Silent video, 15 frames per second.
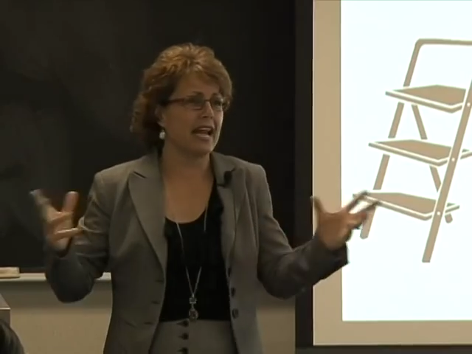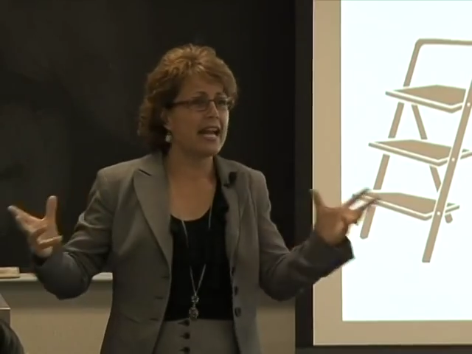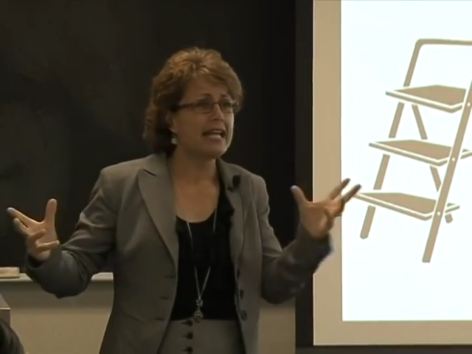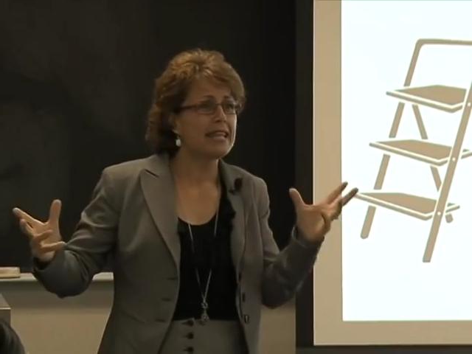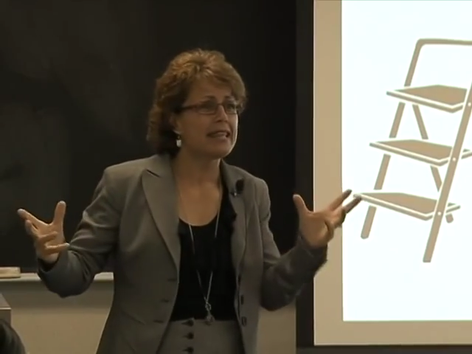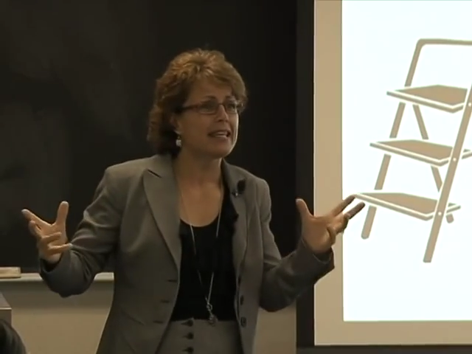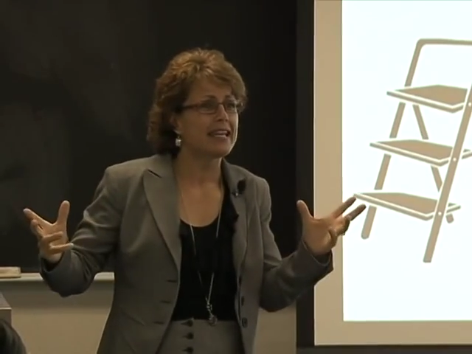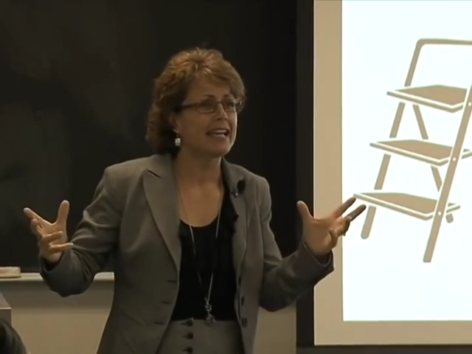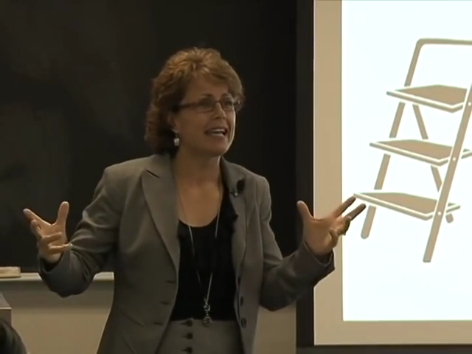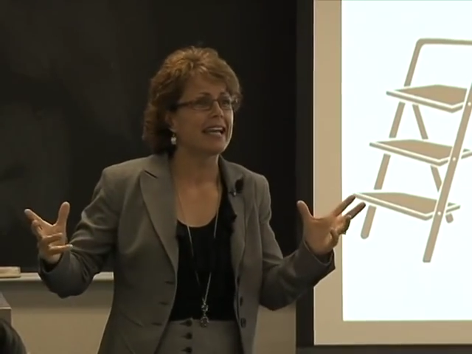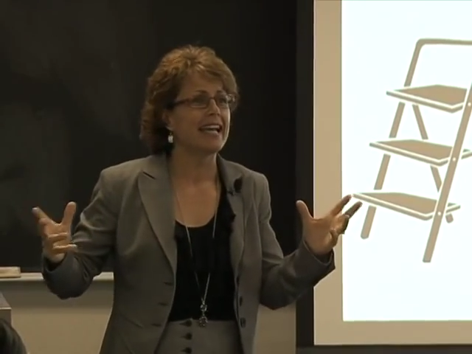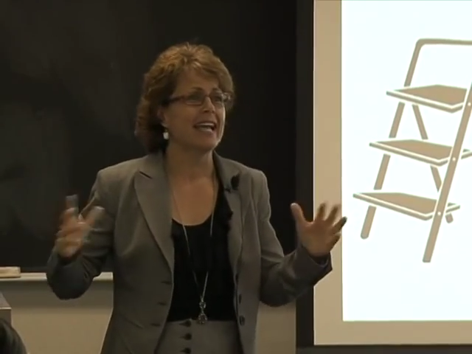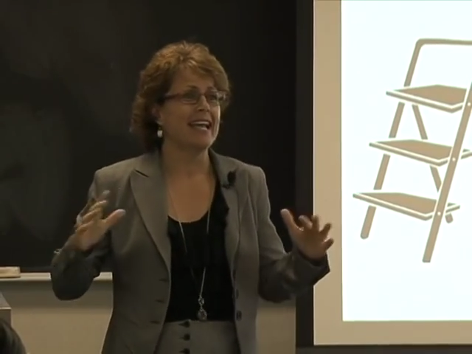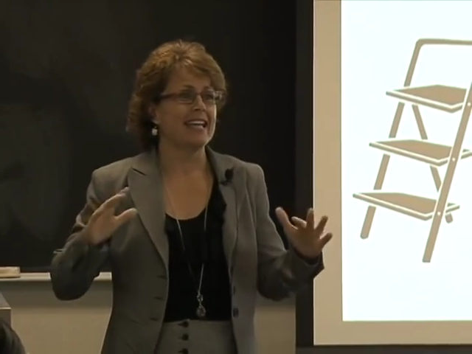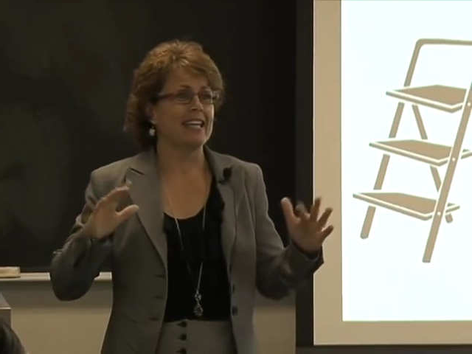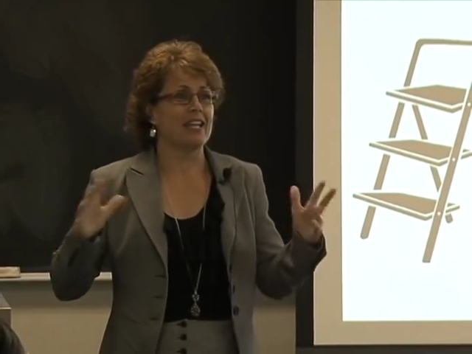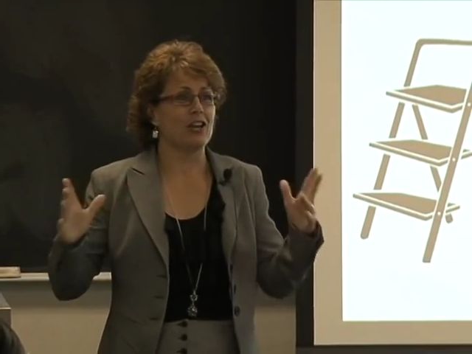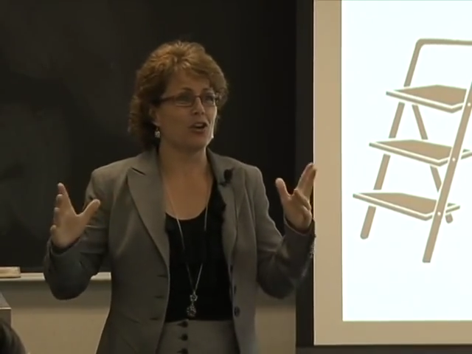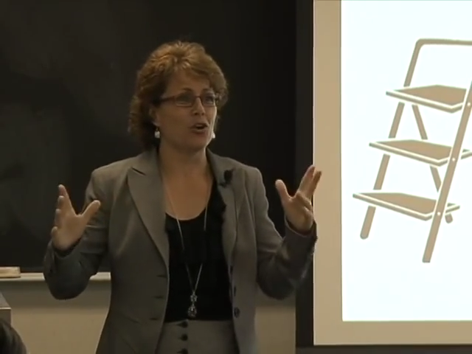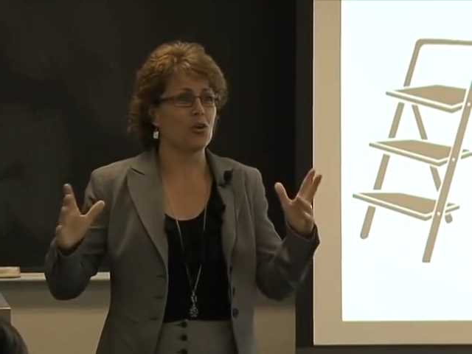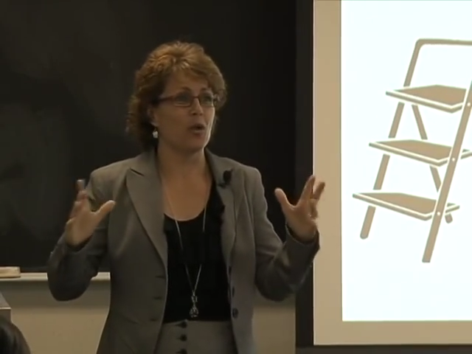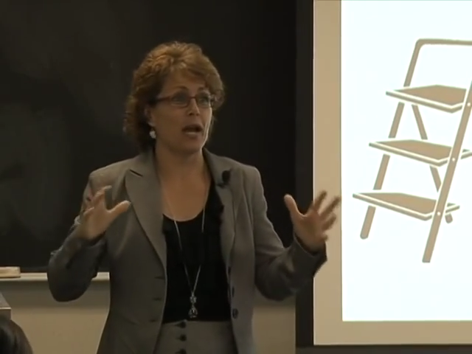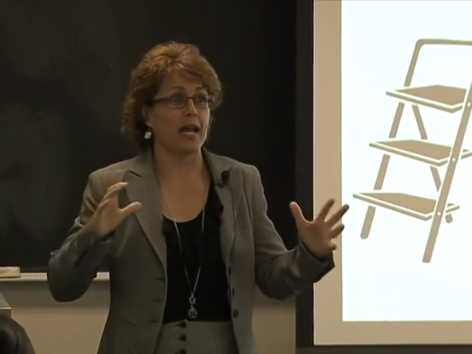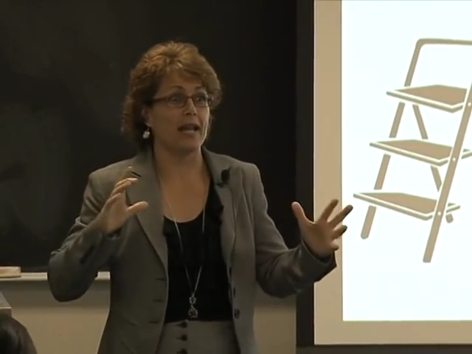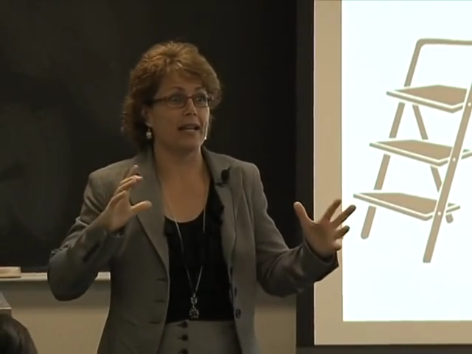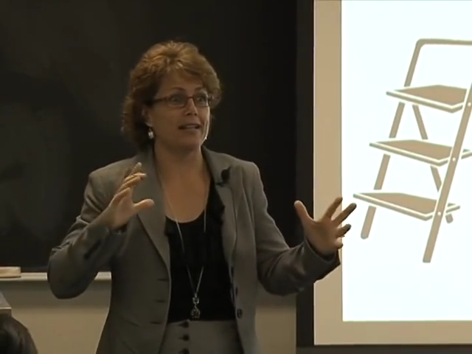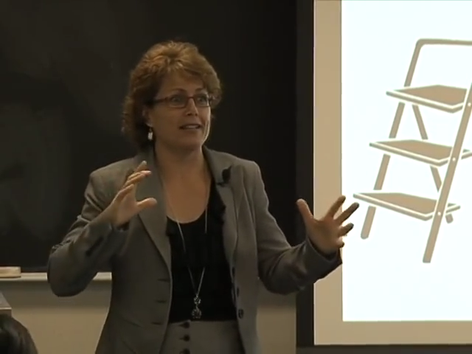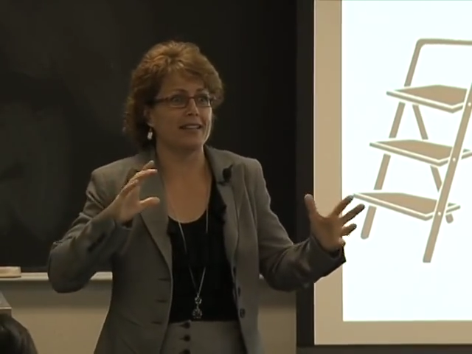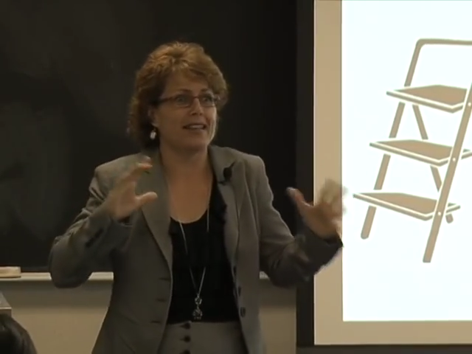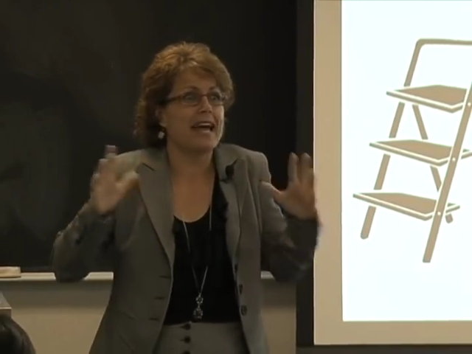anything, you know,
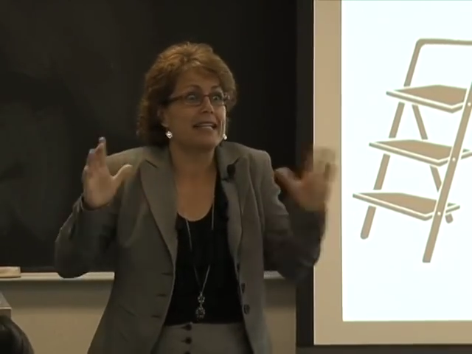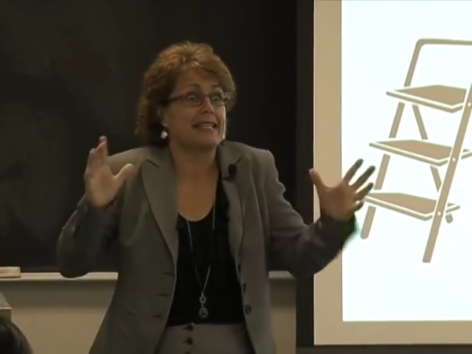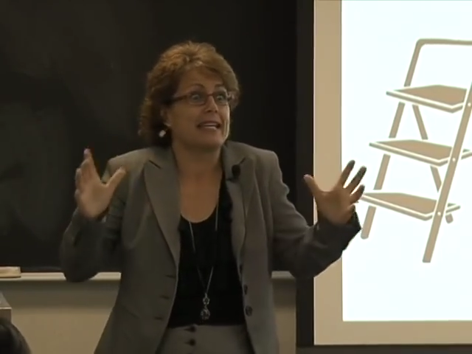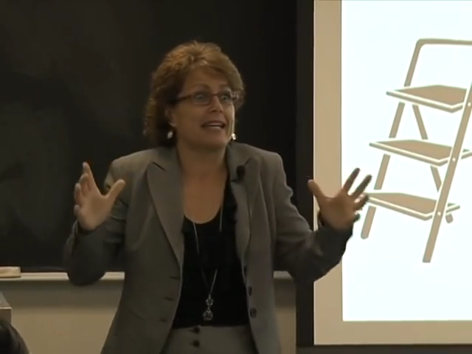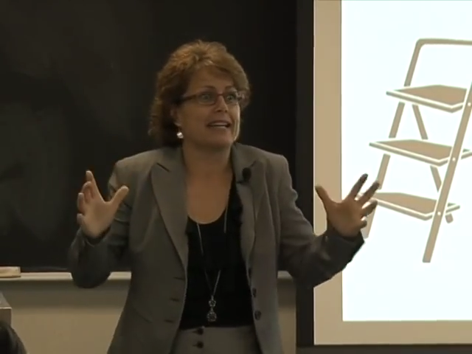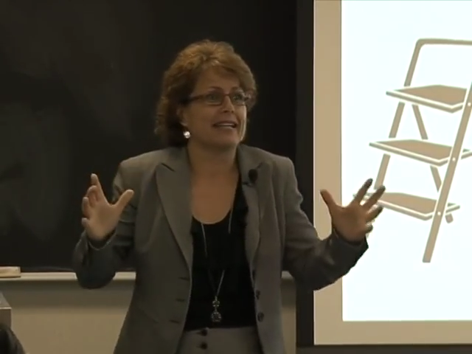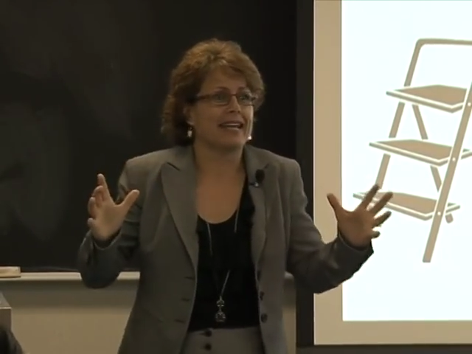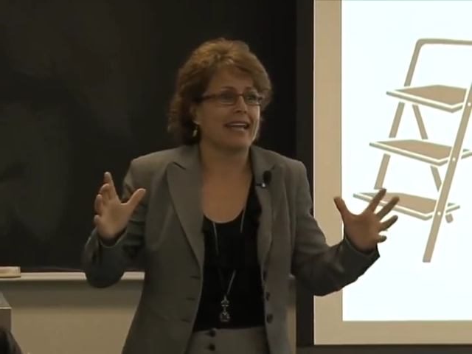and that's it.